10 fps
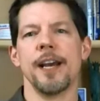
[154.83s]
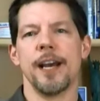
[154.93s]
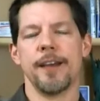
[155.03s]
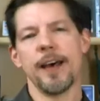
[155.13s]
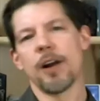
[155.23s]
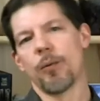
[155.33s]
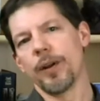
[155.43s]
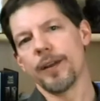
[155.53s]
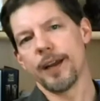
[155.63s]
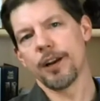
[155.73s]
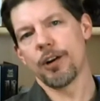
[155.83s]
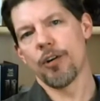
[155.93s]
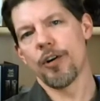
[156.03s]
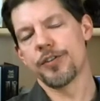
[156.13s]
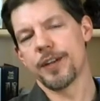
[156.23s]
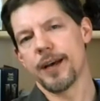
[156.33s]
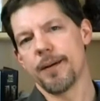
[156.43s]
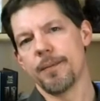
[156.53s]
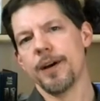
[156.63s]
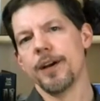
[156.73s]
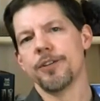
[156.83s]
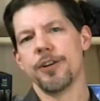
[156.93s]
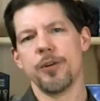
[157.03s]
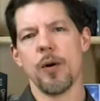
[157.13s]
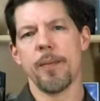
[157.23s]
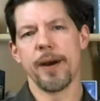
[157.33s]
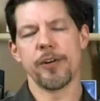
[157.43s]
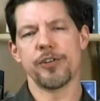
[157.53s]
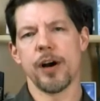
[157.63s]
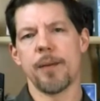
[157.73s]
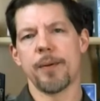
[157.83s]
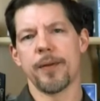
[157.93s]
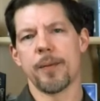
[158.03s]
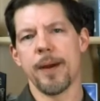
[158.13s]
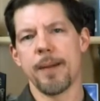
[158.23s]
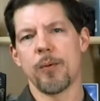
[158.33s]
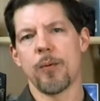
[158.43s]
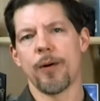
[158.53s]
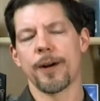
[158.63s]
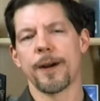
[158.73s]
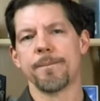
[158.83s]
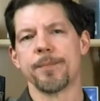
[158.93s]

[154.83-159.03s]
and that'll really encourage them to do a better job on their paperwork.